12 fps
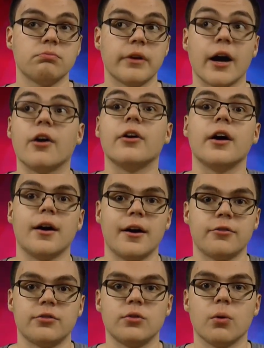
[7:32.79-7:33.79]
era
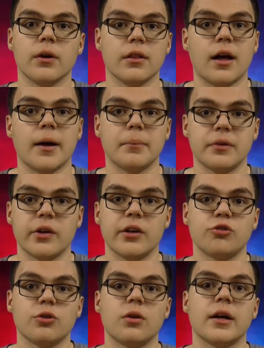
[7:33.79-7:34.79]
of storyline
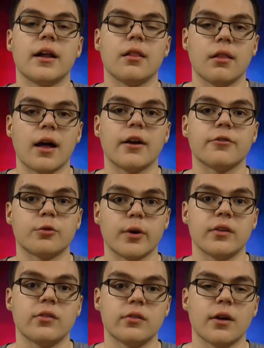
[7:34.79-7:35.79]
potential and a lot of
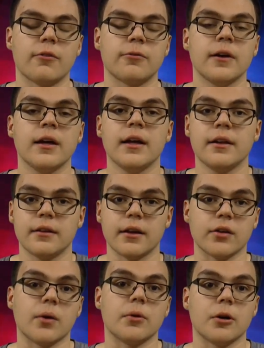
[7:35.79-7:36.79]
great stuff that
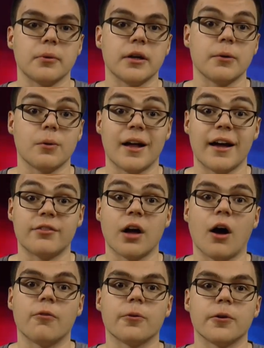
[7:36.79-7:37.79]
WWE will have to
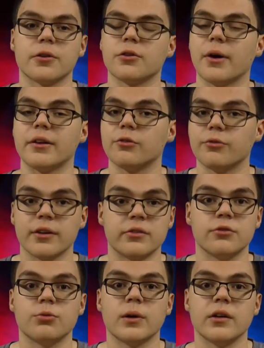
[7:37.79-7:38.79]
offer throughout the rest
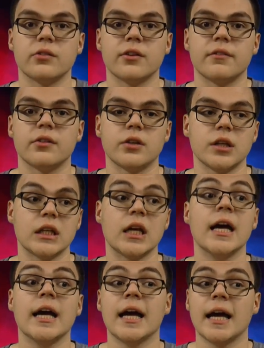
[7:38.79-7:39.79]
of 2017
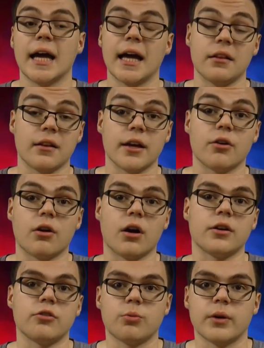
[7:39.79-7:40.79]
and later
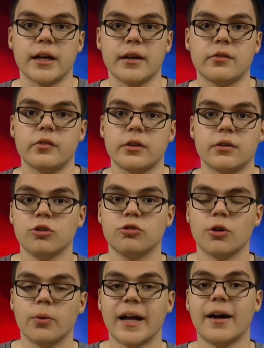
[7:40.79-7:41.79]
on in 2018.
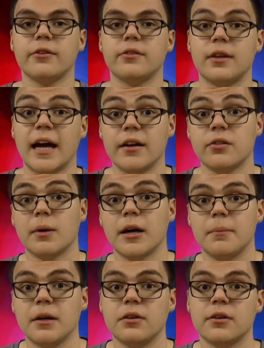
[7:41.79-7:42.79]
So that is my
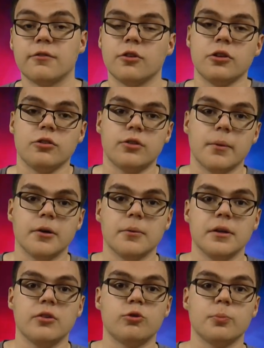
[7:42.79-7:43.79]
opinion of the
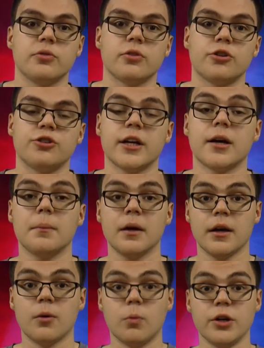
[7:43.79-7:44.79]
WWE Superstar shakeup.
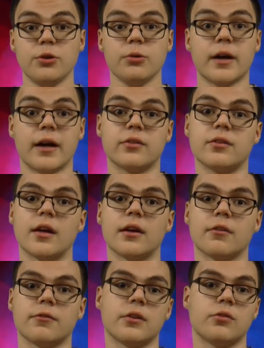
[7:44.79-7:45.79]
What do you guys
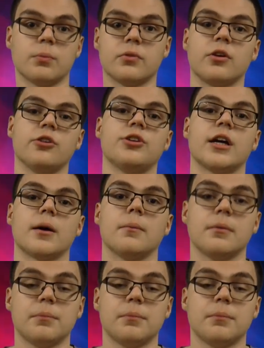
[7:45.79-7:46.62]
think of the Superstar shakeup?